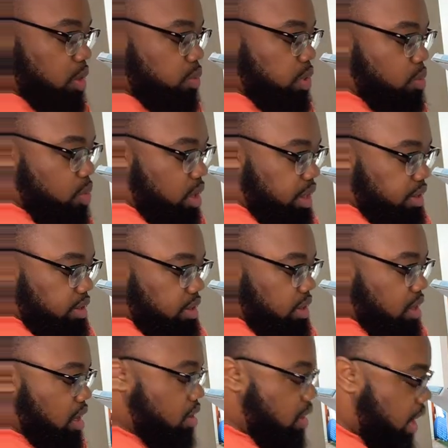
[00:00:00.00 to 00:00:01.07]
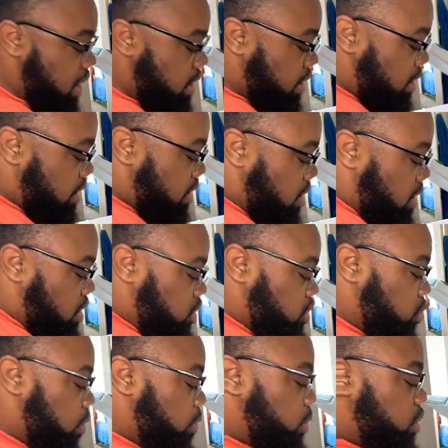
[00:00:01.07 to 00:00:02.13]
what we want. All right,
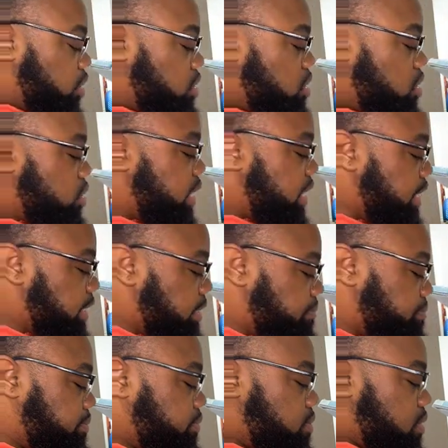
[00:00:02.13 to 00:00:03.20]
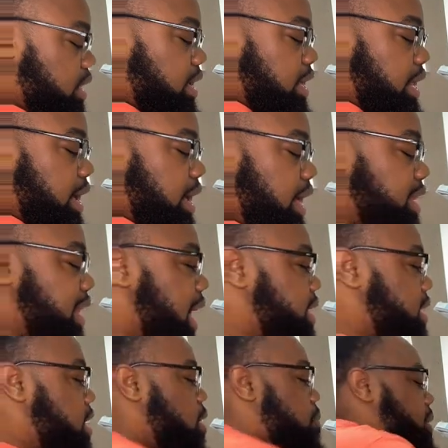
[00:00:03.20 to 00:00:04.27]
so what we're going to do is line it